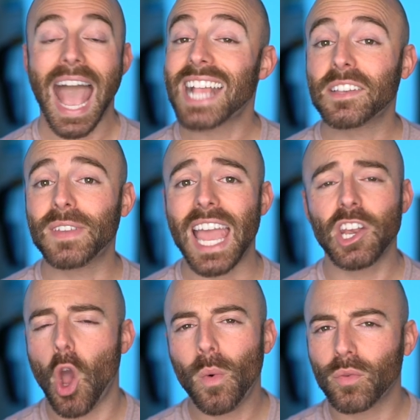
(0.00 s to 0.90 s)
As of
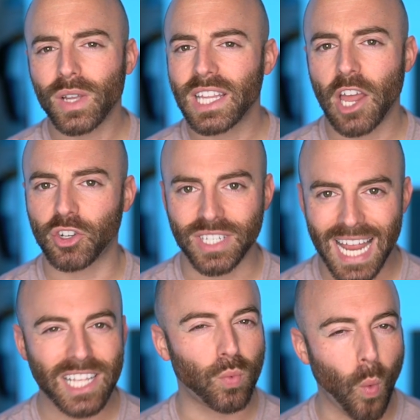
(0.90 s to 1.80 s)
yet, no one really
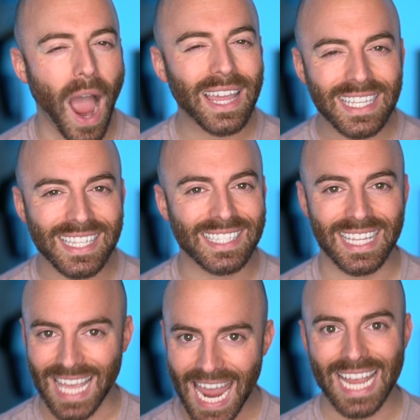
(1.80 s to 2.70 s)
understands why this is
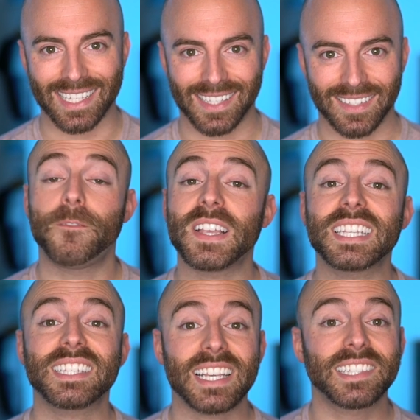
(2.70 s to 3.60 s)
the case.
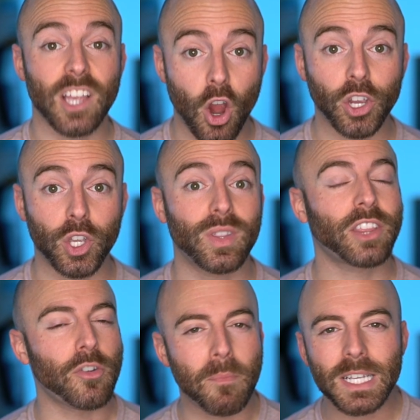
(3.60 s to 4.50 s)
Physicists argue
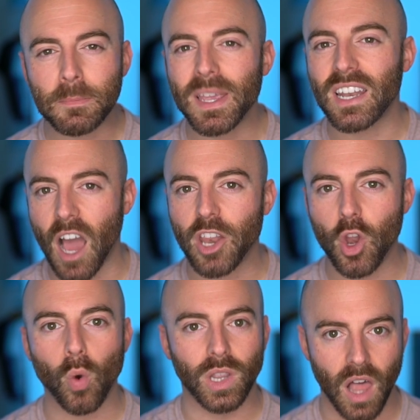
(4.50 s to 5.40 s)
that there must be an
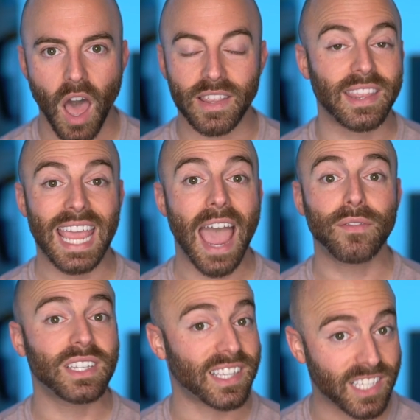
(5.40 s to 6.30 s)
unknown law that they
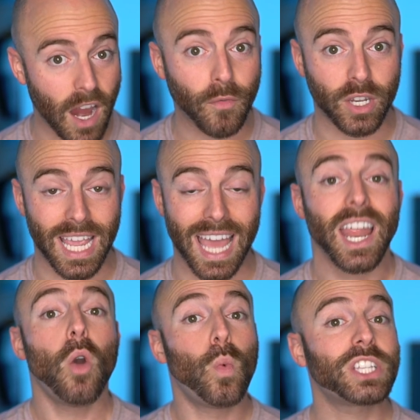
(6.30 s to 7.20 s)
haven't discovered yet,
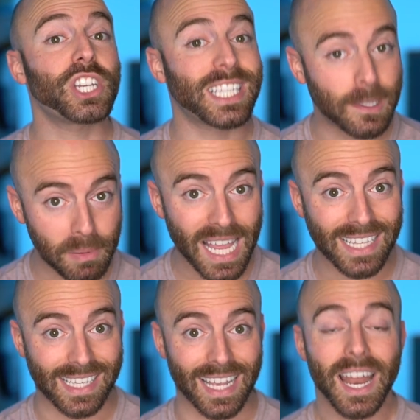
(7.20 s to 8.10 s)
which
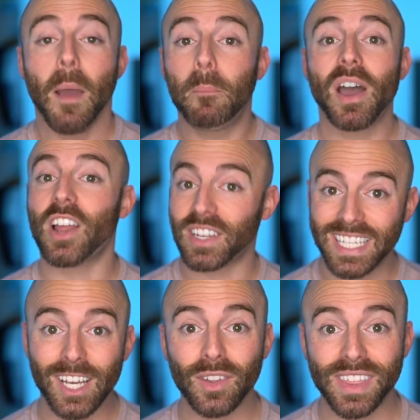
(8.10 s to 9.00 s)
explains it. But
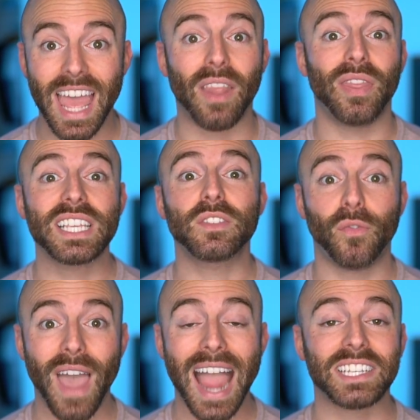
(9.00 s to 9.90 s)
until then, this
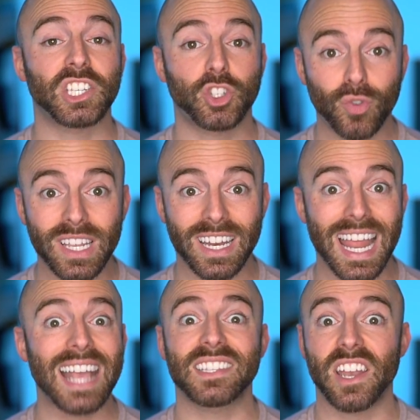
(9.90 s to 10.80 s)
fact is treated
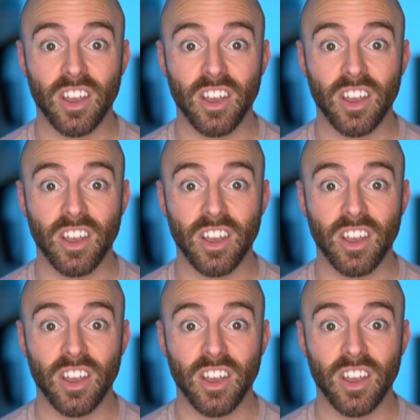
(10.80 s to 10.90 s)
as an